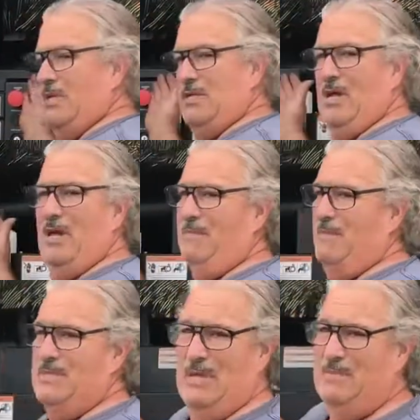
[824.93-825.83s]
stop,
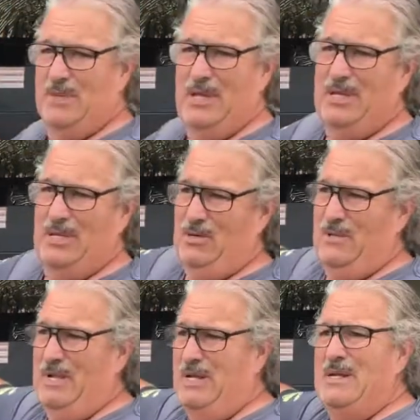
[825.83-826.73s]
same thing, you know what I
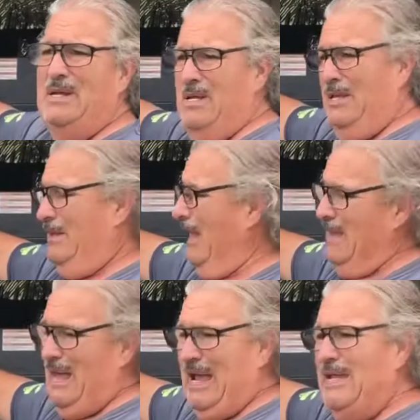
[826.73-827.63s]
mean?
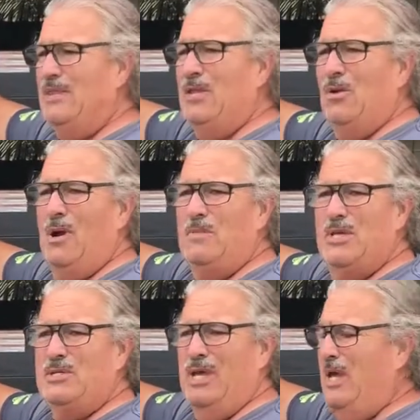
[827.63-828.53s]
Any of the alarms that
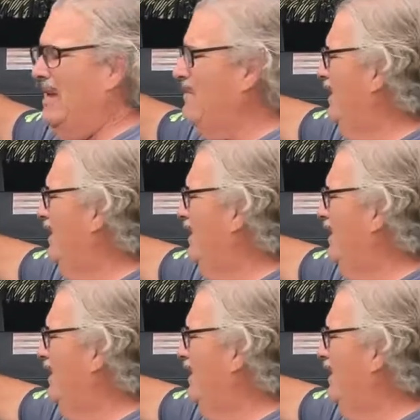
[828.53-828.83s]
you have,